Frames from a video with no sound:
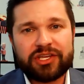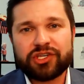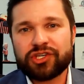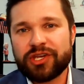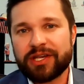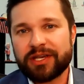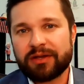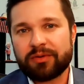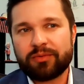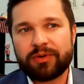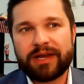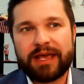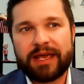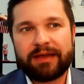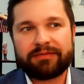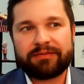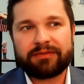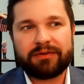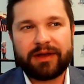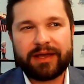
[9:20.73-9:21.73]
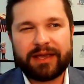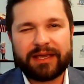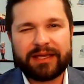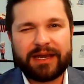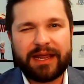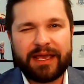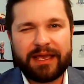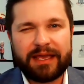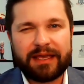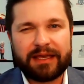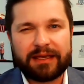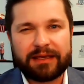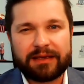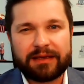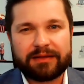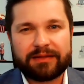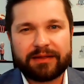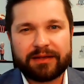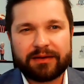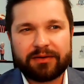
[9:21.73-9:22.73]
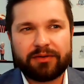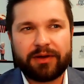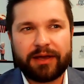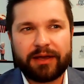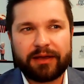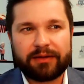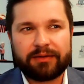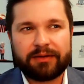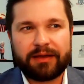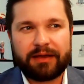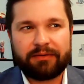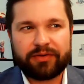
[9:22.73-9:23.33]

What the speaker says: each chicken would have to lay an egg, a single egg,